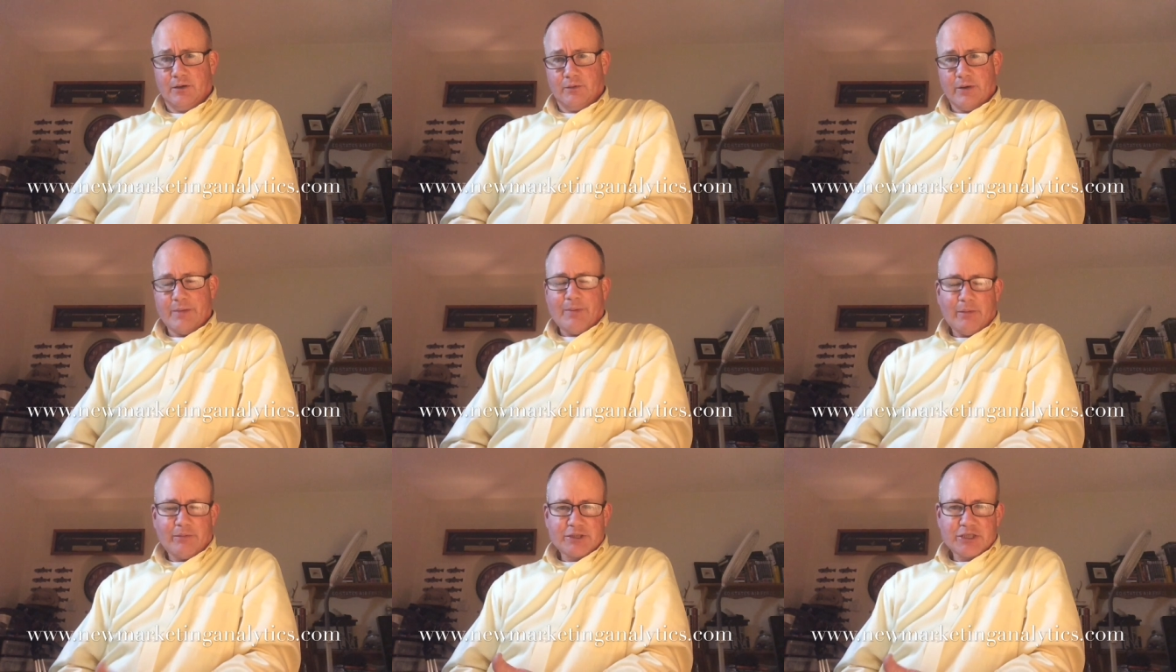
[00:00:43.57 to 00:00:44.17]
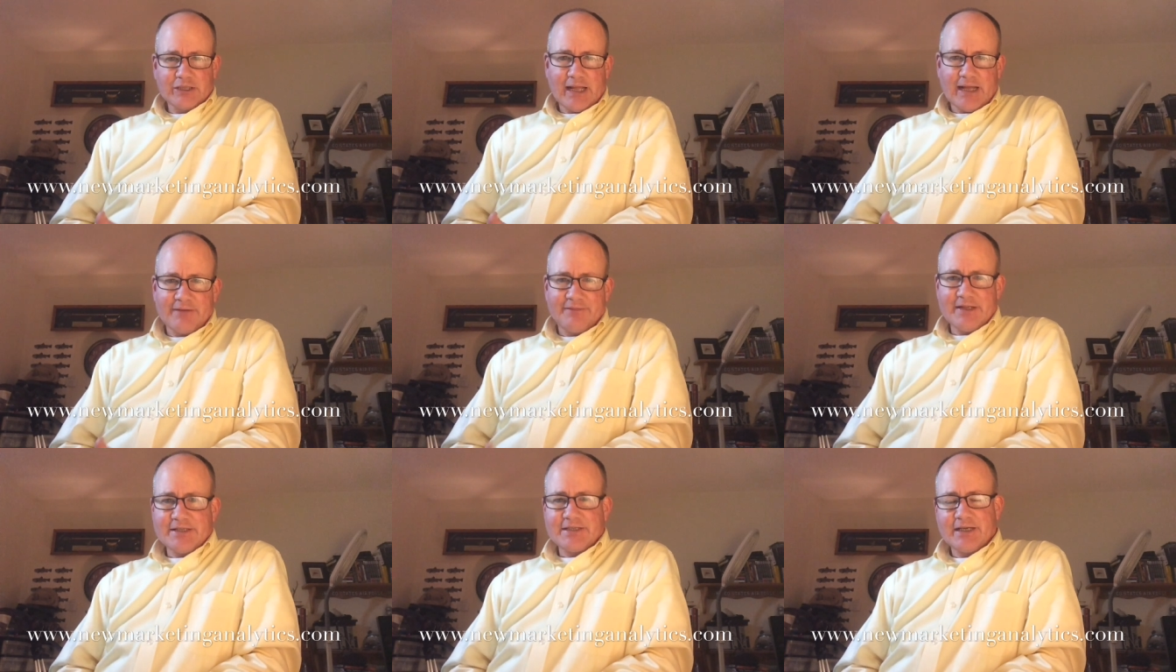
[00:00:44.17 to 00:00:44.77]
we publish a lot
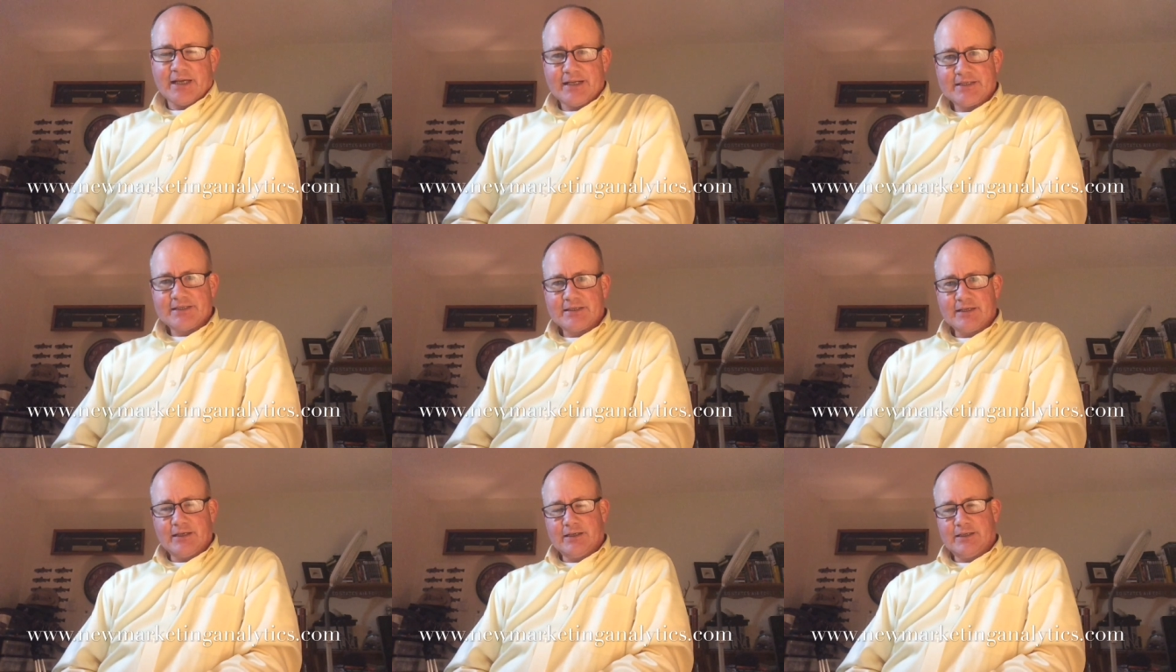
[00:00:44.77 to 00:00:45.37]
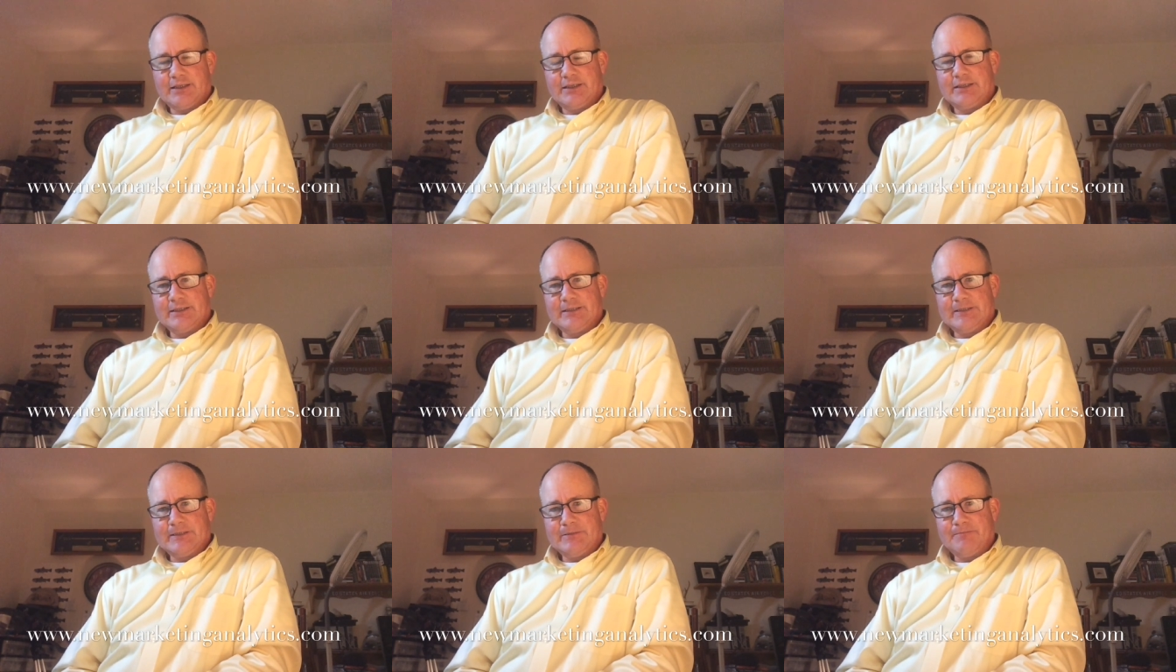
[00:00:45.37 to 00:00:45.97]
of insights on
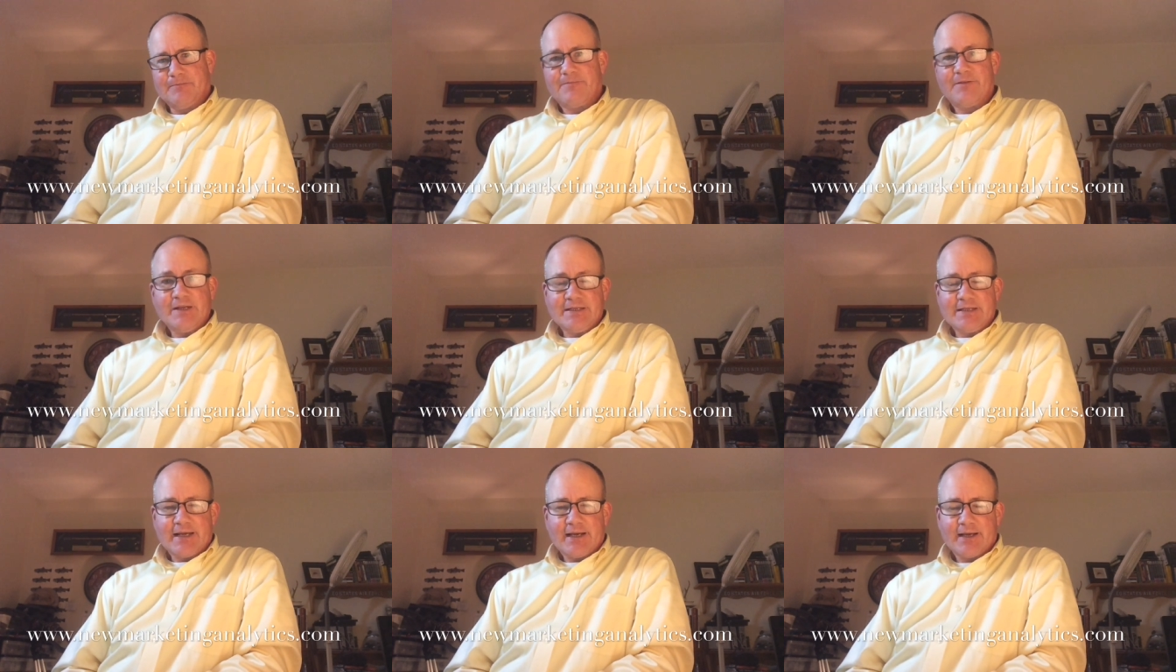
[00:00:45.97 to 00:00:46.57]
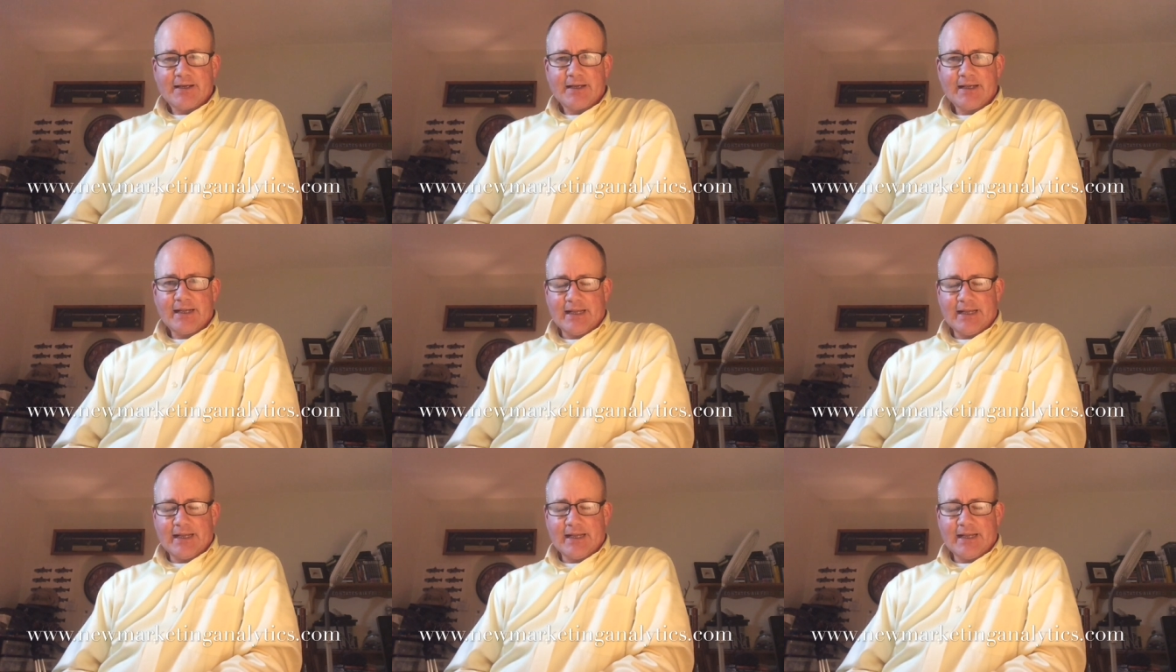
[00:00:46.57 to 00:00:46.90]
um, fintech,